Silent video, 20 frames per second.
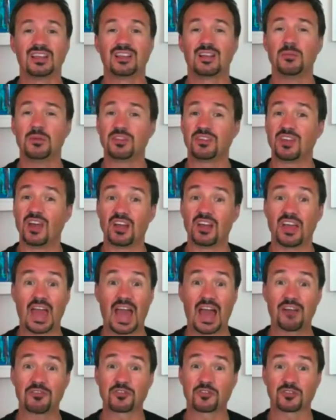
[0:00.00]
Let me tell you,
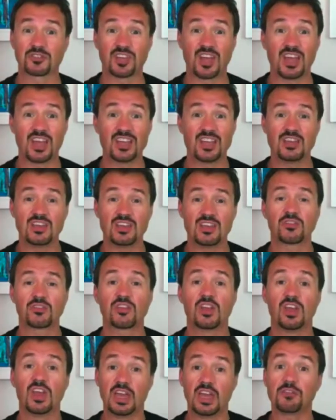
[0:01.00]
after 10
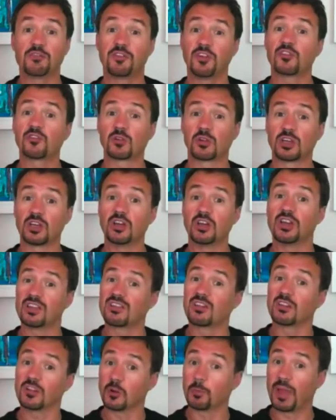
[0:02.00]
years, it feels really good.
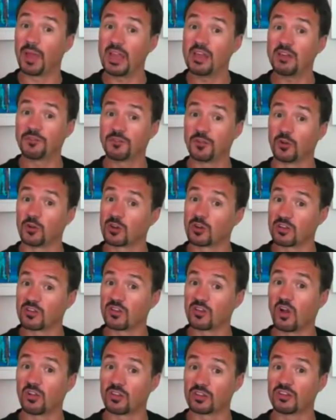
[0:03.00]
It's a little painful because
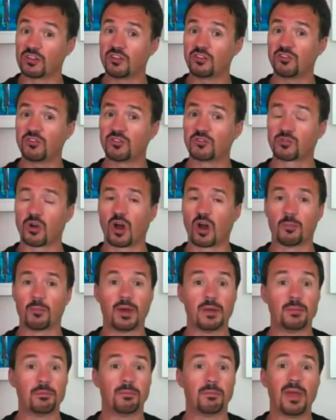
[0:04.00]
all the tissues were off,
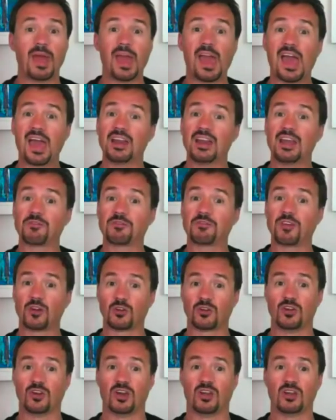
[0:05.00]
but man, it felt
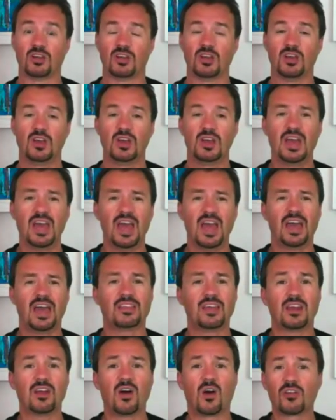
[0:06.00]
good. And
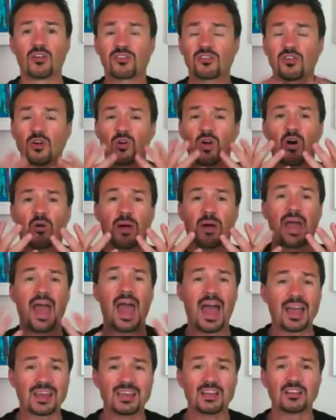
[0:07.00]
then also all my
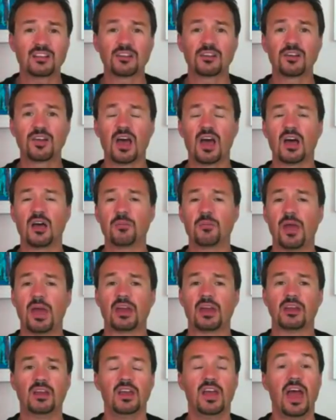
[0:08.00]
acne cleared up,
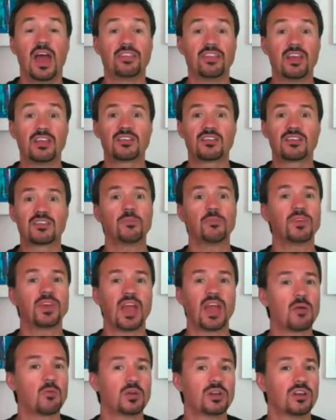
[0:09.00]
and then
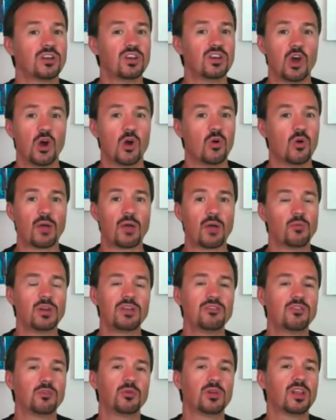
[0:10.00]
something I wouldn't
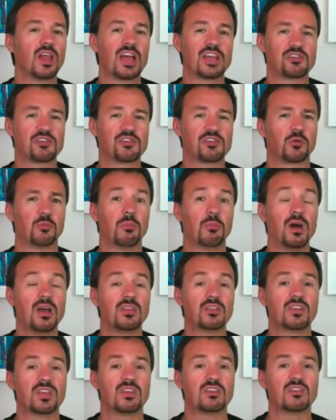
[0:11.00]
even realize for
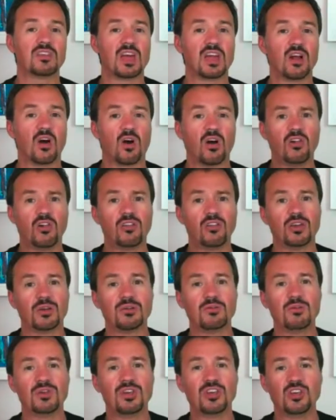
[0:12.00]
months is that all the
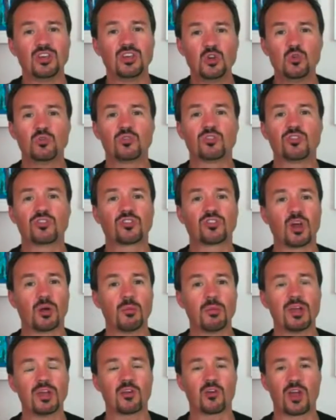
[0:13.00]
huge
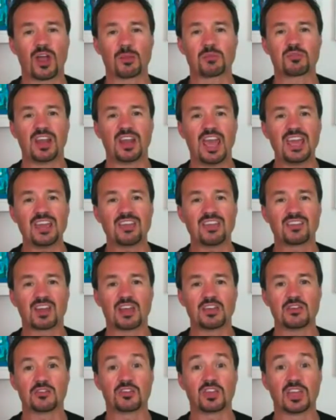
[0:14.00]
stomach cramps and aches that I
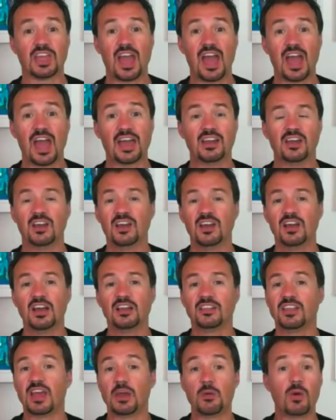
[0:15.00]
used to get,
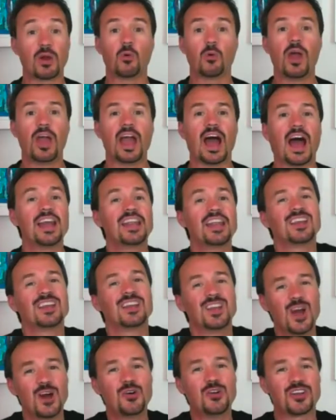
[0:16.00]
they went away. I didn't
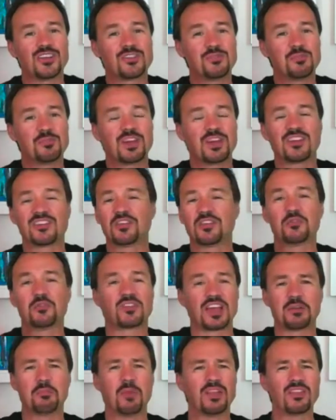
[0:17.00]
notice because it was
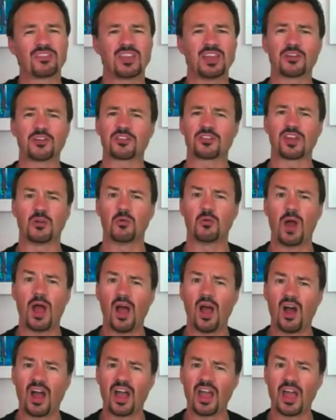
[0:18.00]
like months later. I was like,
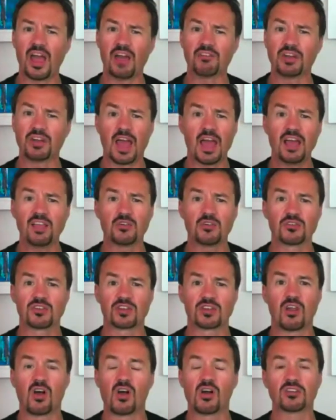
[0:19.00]
wow, I haven't had those
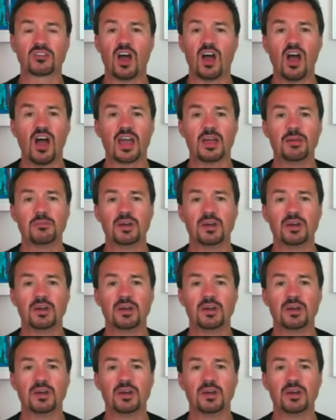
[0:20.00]
in a long time.